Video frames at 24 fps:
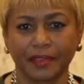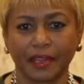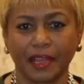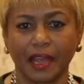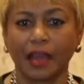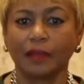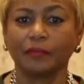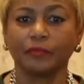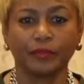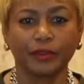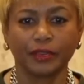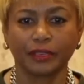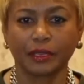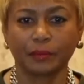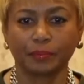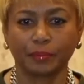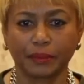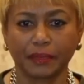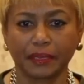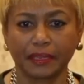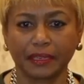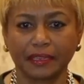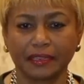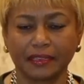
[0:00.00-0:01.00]
I'm really
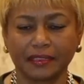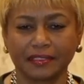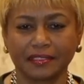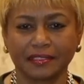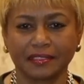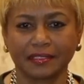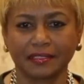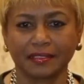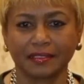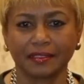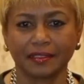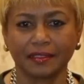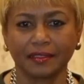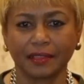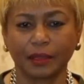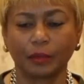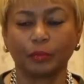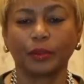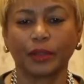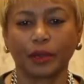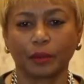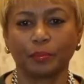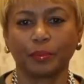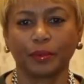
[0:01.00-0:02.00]
pleased that
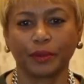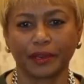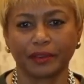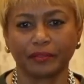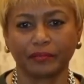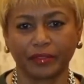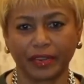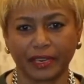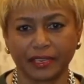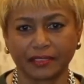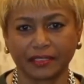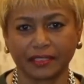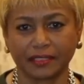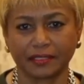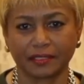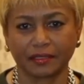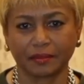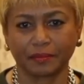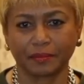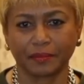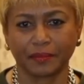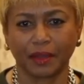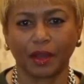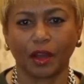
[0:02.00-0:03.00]
we are putting
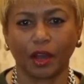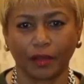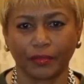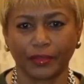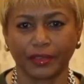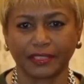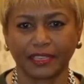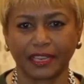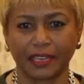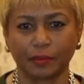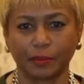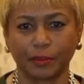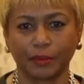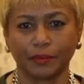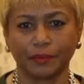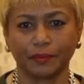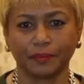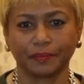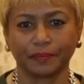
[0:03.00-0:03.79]
racism on the table.